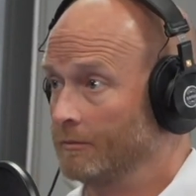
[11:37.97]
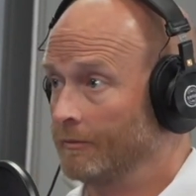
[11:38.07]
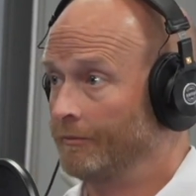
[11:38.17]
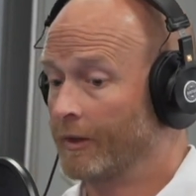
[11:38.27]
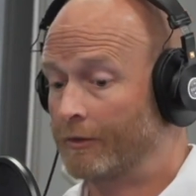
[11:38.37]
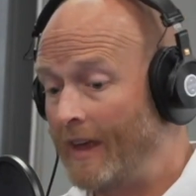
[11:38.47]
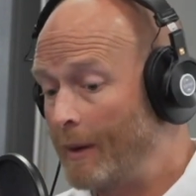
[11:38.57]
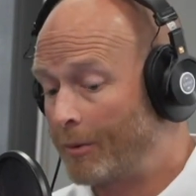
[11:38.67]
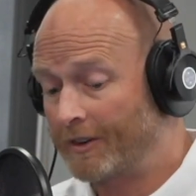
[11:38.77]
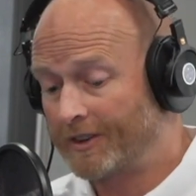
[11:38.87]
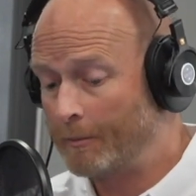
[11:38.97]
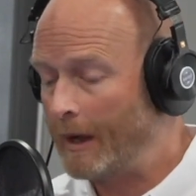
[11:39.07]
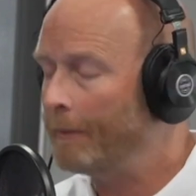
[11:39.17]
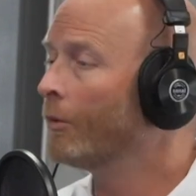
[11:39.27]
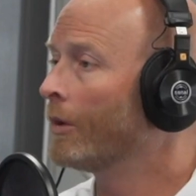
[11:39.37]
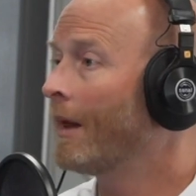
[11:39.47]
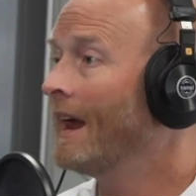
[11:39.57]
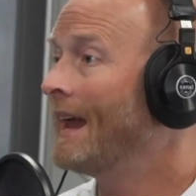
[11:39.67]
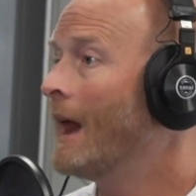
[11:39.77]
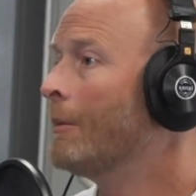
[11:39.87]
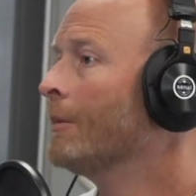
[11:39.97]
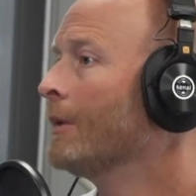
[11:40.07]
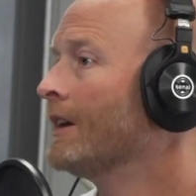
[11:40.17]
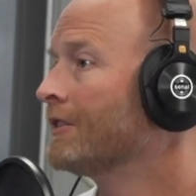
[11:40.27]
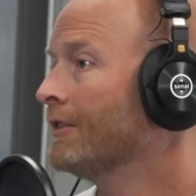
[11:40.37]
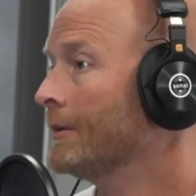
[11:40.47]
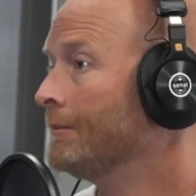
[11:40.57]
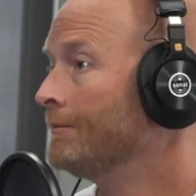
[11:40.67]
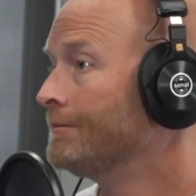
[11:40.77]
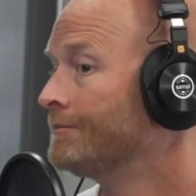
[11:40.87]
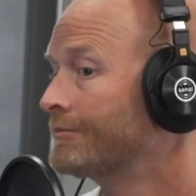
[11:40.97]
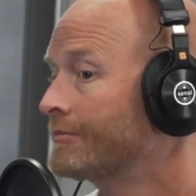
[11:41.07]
Nice. For that person, maybe they want to buy a cabin in Blairsville. Mm-hmm.